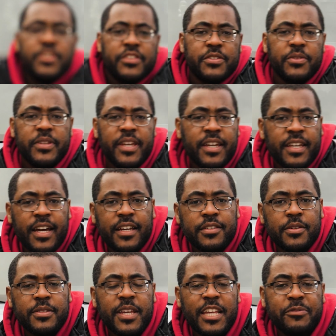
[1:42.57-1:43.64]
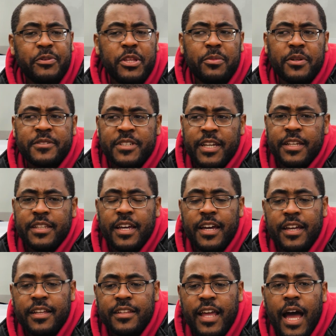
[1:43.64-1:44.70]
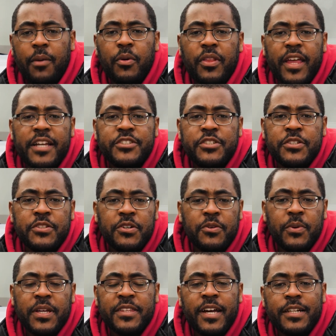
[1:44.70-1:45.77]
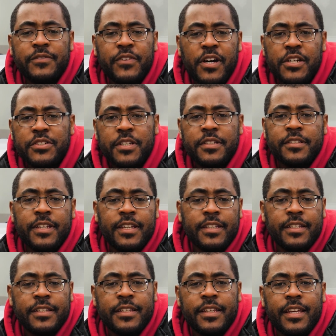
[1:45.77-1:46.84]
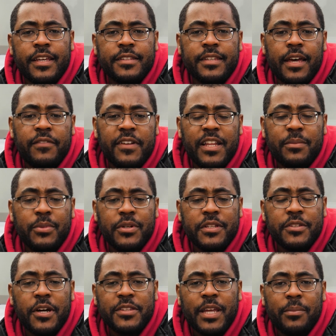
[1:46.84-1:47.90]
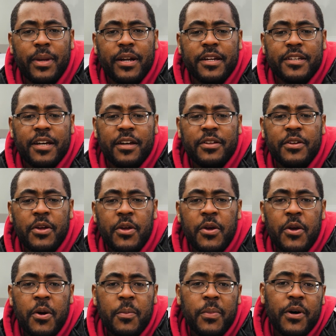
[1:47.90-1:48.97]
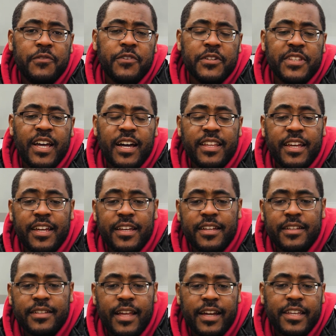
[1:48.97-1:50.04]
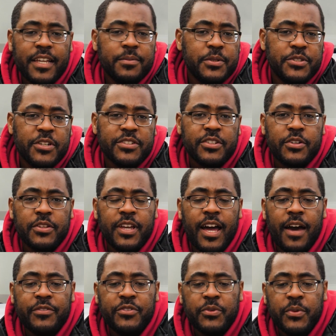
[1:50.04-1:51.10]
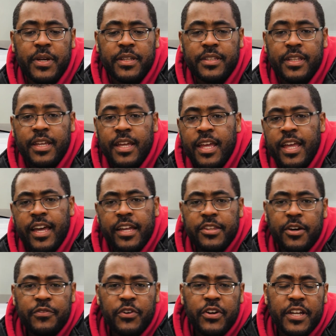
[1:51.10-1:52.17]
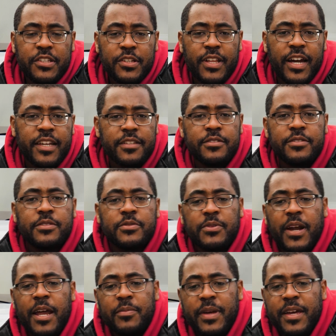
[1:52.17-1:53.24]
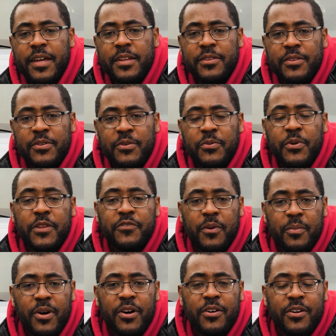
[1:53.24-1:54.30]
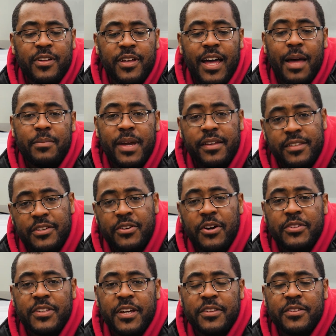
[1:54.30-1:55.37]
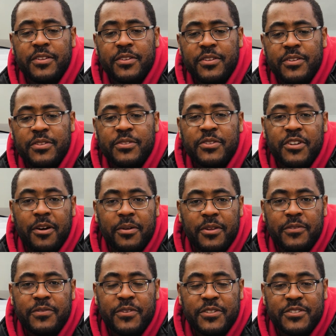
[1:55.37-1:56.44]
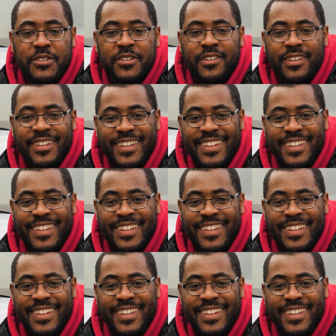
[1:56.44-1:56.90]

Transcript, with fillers: So yeah, guys, so that's pretty much it, and I will let you know when that version is available in North America. But for now, and I guess we're just gonna have to wait. And don't forget to like and subscribe and wait for more amazing content to come in the future.